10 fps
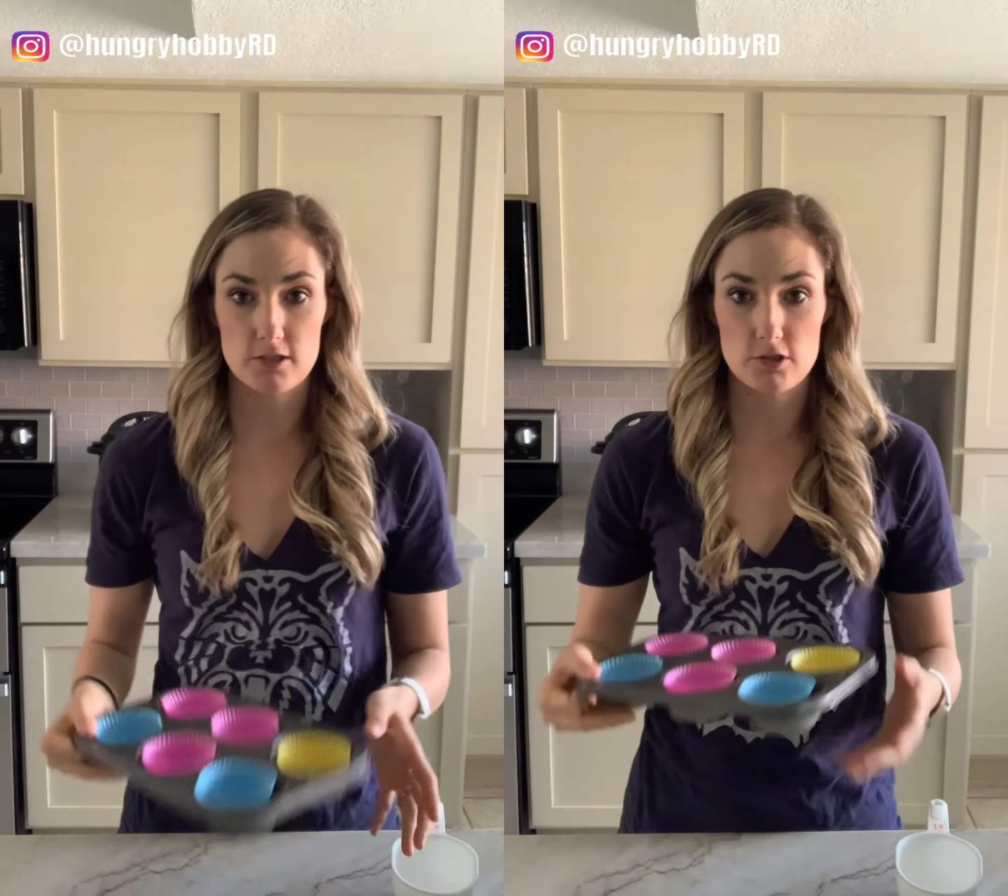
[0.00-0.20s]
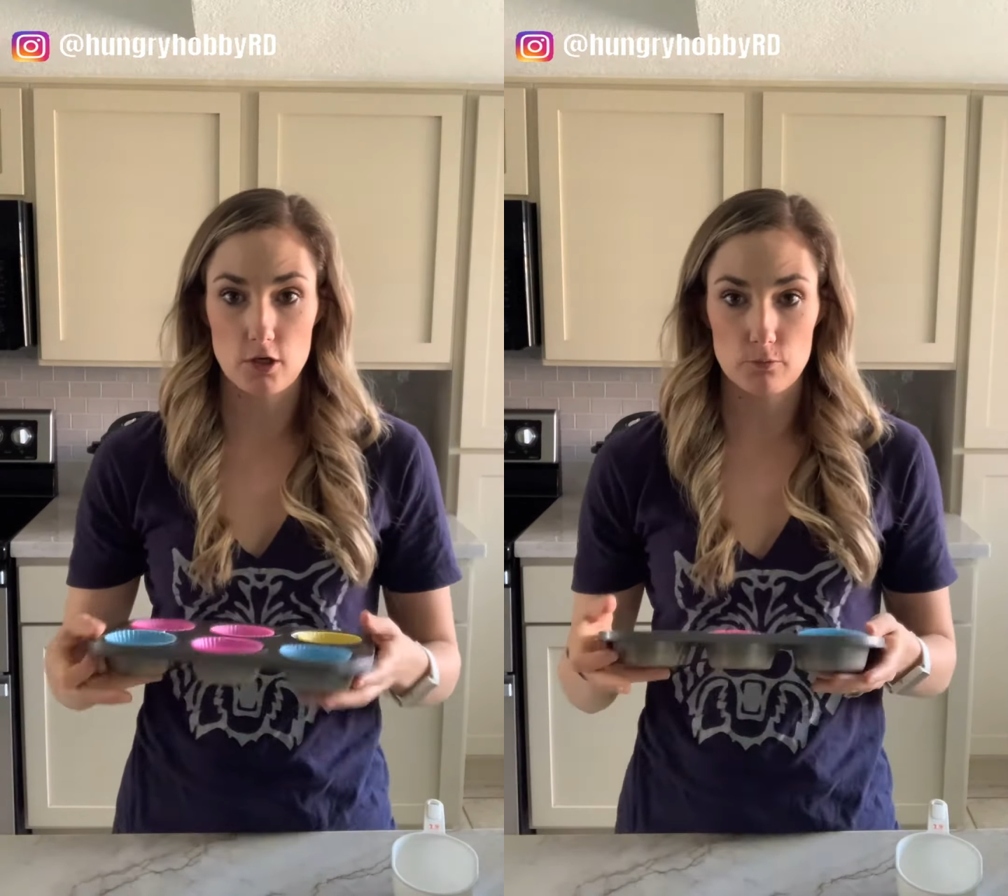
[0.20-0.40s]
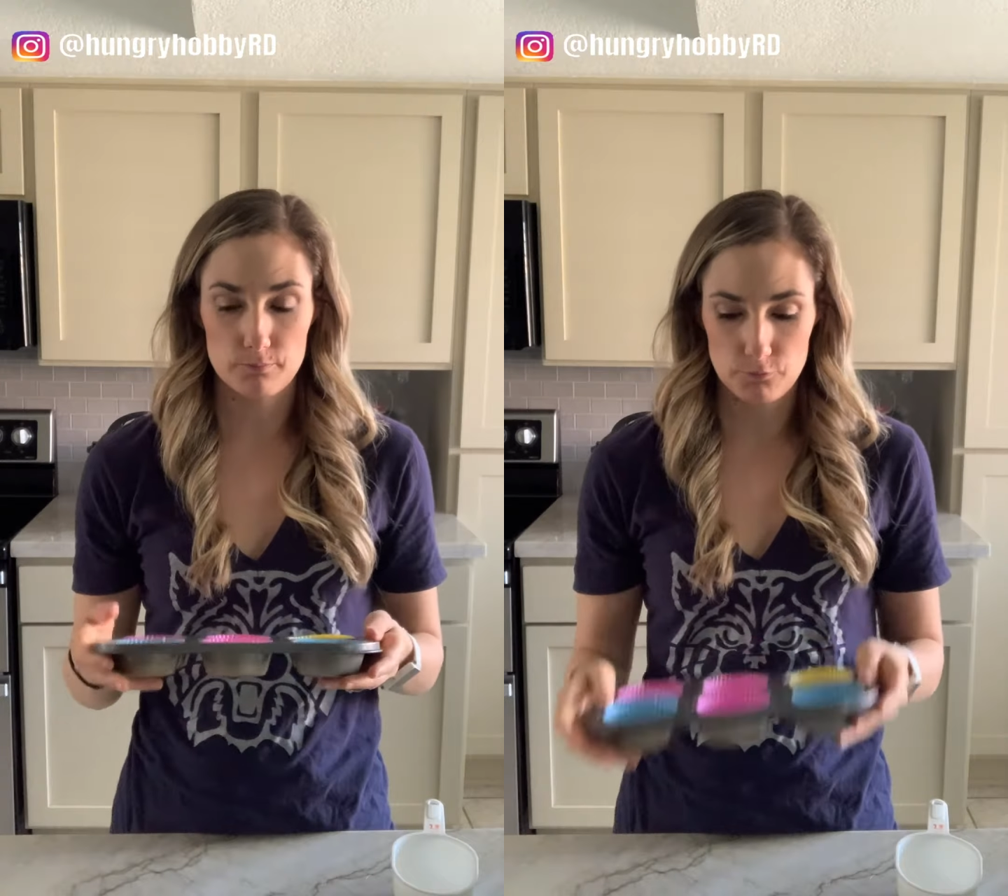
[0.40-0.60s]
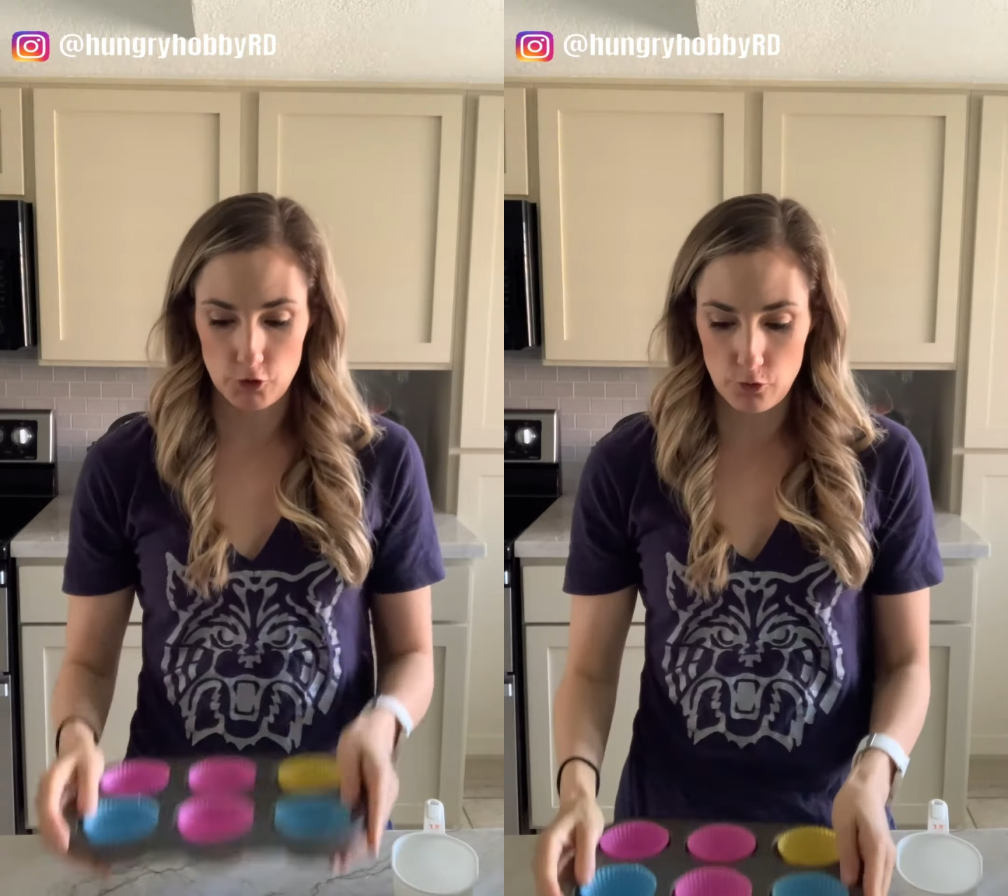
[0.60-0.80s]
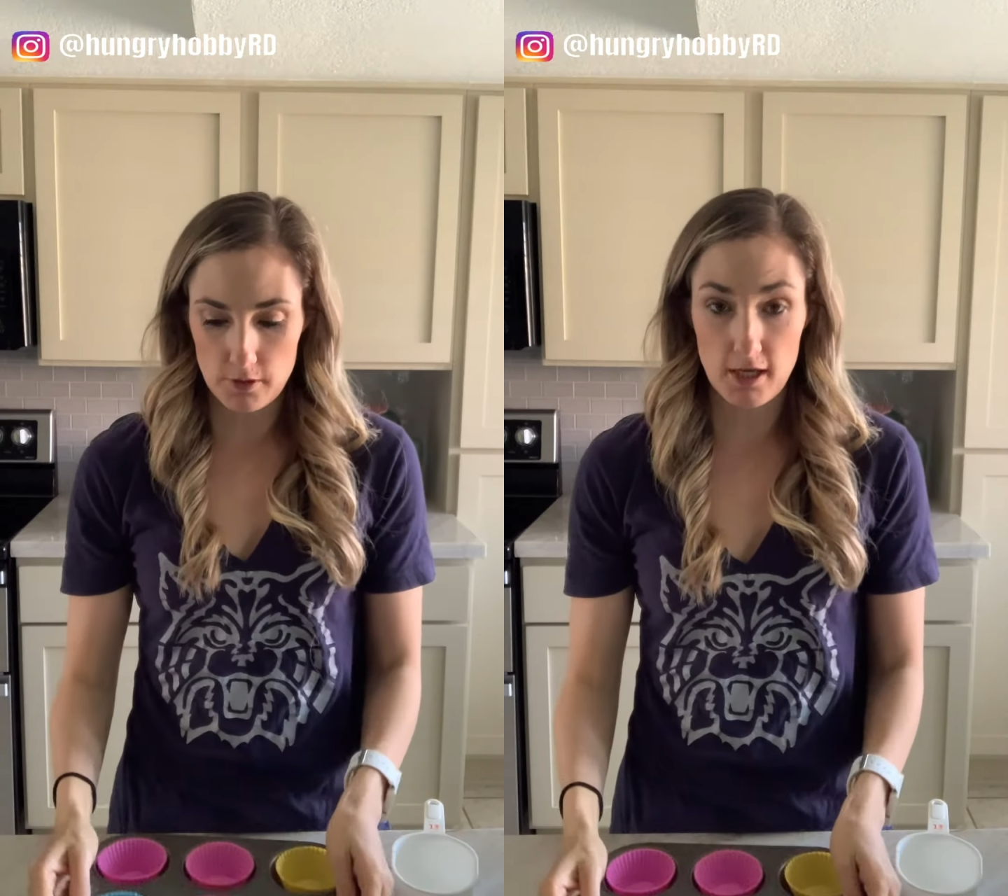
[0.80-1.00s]
So
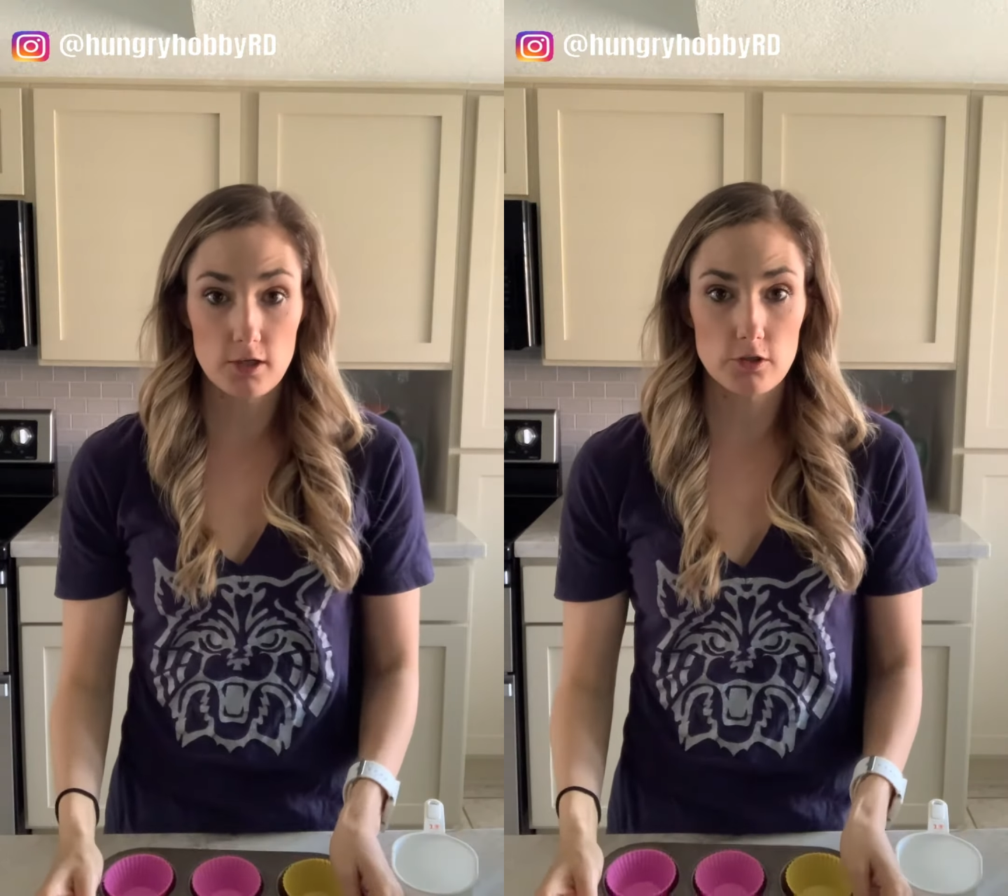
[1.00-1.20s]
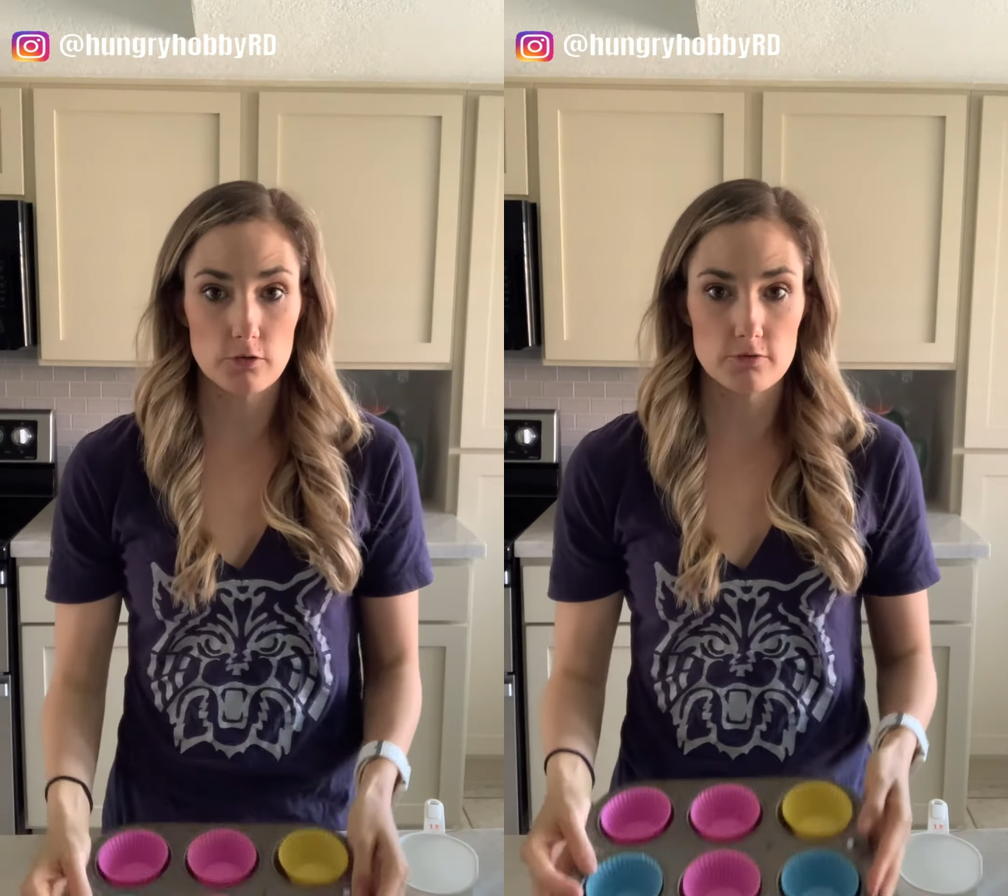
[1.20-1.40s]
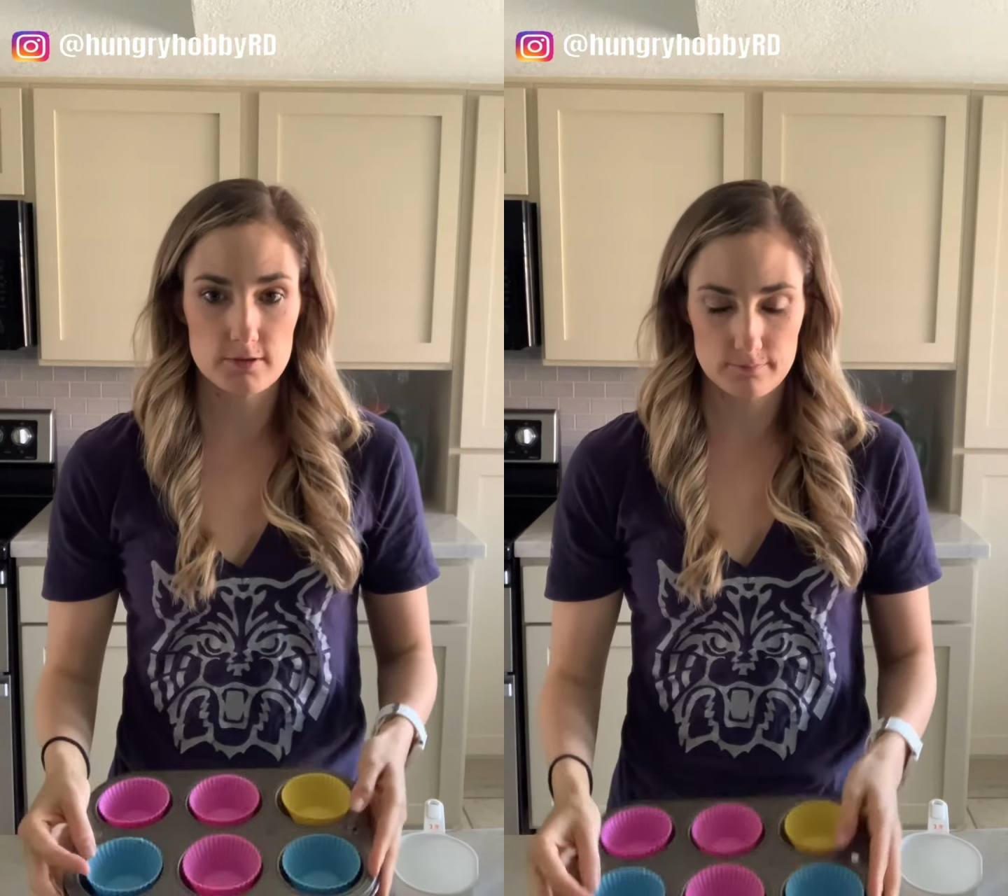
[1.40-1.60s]
you can use